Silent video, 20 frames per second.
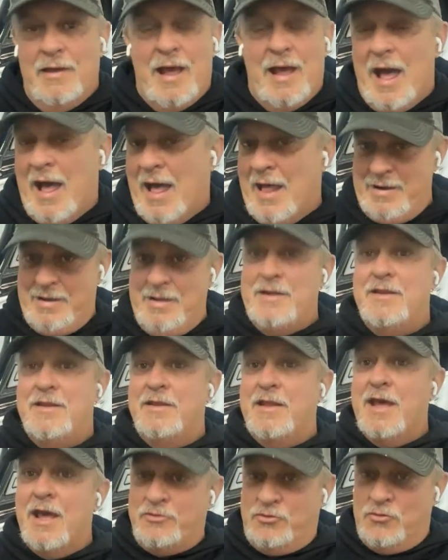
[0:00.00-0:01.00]
I
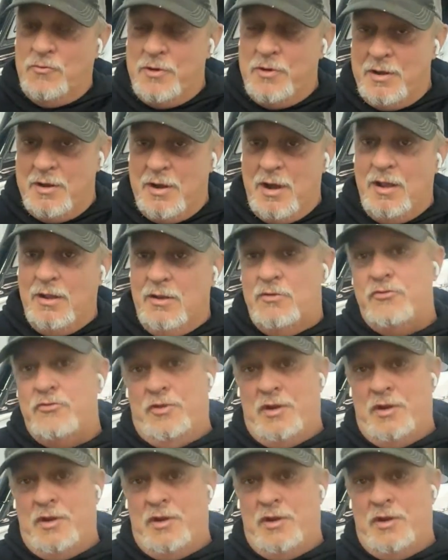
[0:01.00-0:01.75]
needed that $20,